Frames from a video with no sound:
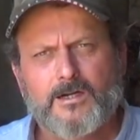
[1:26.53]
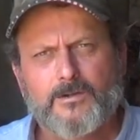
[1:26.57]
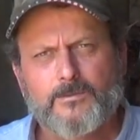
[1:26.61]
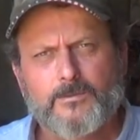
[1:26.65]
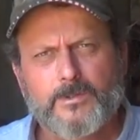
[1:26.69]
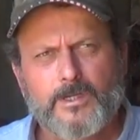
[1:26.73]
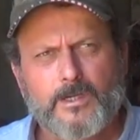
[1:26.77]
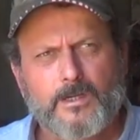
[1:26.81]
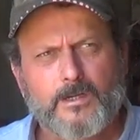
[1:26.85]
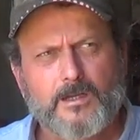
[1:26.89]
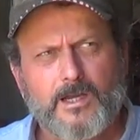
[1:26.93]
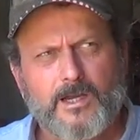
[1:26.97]

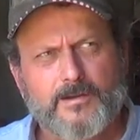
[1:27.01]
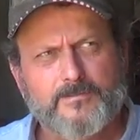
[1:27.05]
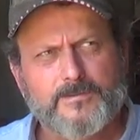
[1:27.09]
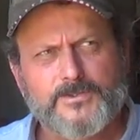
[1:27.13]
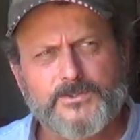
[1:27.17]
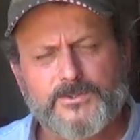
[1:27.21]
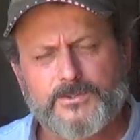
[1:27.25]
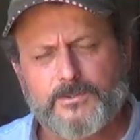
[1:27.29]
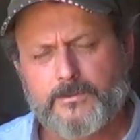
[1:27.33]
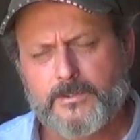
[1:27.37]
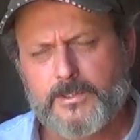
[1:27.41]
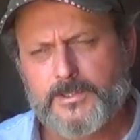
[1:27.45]
We all have a
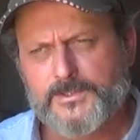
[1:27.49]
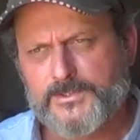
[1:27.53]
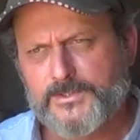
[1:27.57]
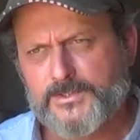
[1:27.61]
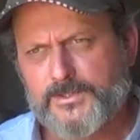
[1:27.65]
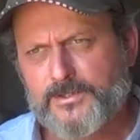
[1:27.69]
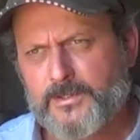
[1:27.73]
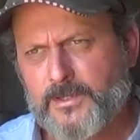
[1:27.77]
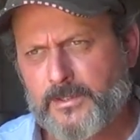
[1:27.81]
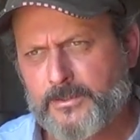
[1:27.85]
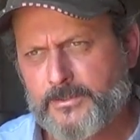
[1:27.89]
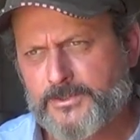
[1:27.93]
story, is
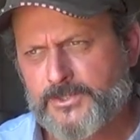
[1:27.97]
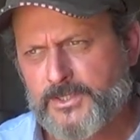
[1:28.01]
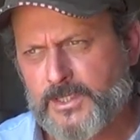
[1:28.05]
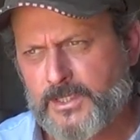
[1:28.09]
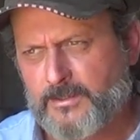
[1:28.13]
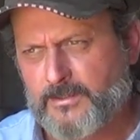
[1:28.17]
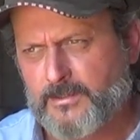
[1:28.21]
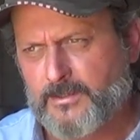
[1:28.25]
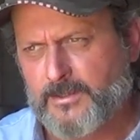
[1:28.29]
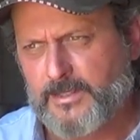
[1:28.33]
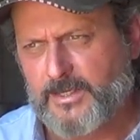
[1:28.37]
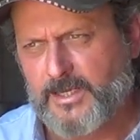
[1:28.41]
another
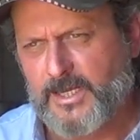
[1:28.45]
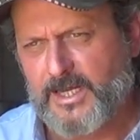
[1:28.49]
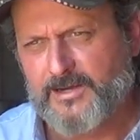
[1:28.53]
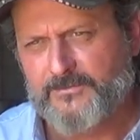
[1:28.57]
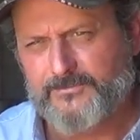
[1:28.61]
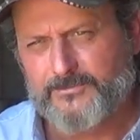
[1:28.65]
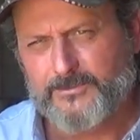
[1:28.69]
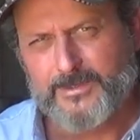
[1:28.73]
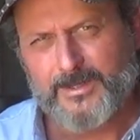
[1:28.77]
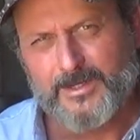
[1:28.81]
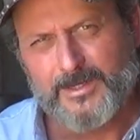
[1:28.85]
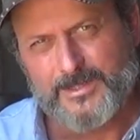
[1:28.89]
channel I
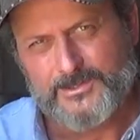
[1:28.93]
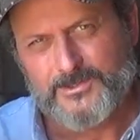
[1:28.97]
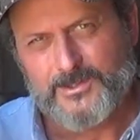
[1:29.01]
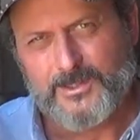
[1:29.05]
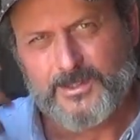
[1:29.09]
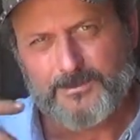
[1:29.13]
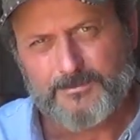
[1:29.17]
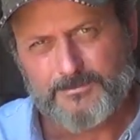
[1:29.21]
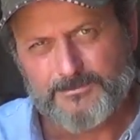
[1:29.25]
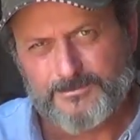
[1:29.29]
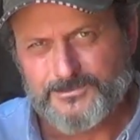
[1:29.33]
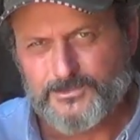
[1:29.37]
have, where I
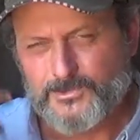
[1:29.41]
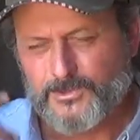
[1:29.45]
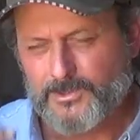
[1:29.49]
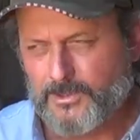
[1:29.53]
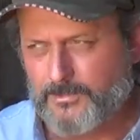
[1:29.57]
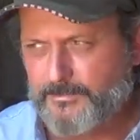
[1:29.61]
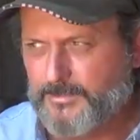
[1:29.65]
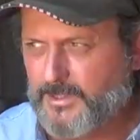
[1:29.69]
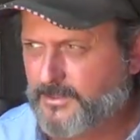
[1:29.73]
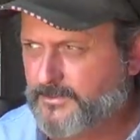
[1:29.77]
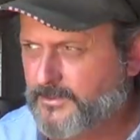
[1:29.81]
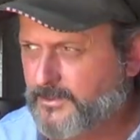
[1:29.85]
talk
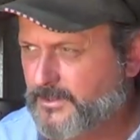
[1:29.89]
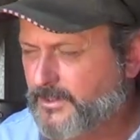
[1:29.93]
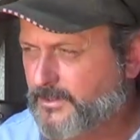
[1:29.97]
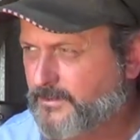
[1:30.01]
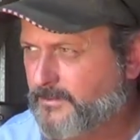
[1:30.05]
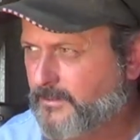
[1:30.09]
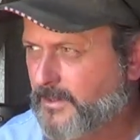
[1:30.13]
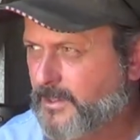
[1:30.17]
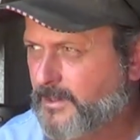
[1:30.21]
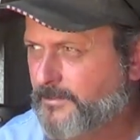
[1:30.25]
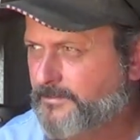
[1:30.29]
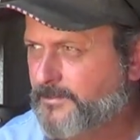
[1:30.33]
more about the
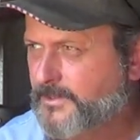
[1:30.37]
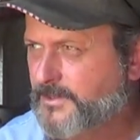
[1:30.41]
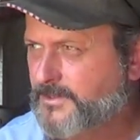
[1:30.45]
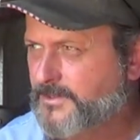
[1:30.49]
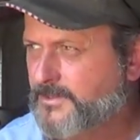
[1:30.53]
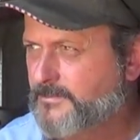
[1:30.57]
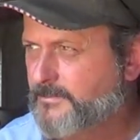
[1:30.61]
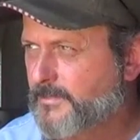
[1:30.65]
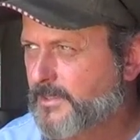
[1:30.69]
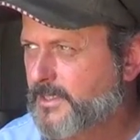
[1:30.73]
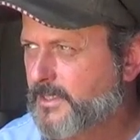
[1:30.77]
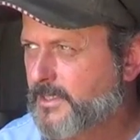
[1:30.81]
crap
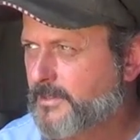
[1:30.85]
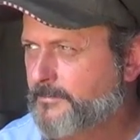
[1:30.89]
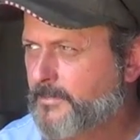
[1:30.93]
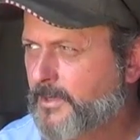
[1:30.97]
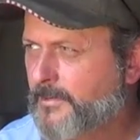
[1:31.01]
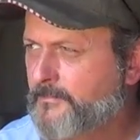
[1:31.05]
that's in my head.